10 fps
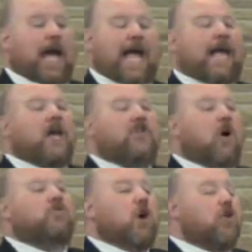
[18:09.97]
Hey,
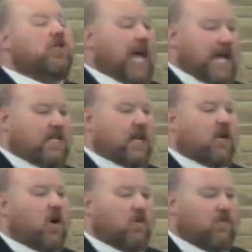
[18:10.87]
don't do things that
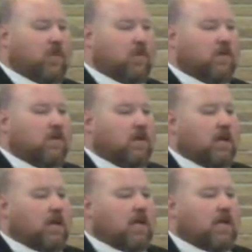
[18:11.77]
are hurtful.
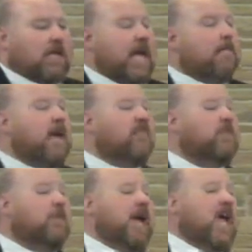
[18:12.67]
Keep me
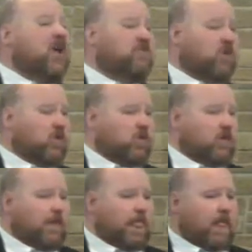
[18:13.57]
from evil.
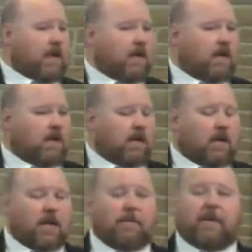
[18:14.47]

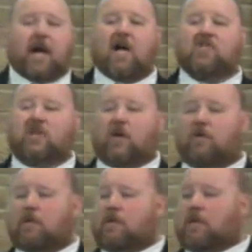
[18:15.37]
But
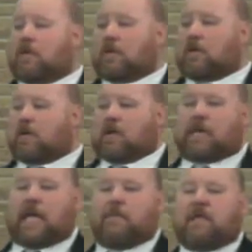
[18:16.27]
also,
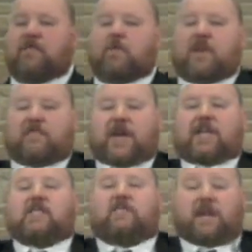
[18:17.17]
Keep me from the
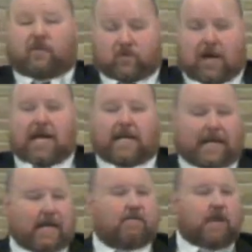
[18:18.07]
effects of evil trying to
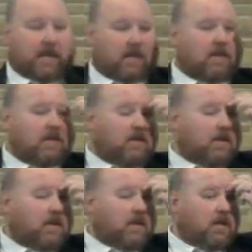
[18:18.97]
get me.
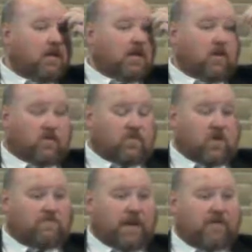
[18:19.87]
Little
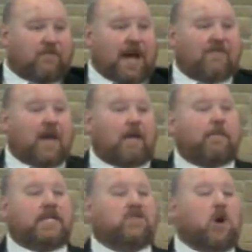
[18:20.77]
1 Peter 5 8,
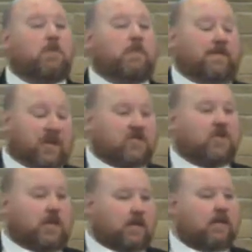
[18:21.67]
be sober, be
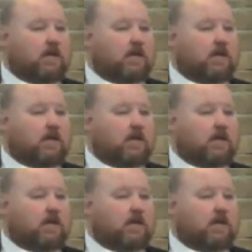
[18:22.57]
vigilant.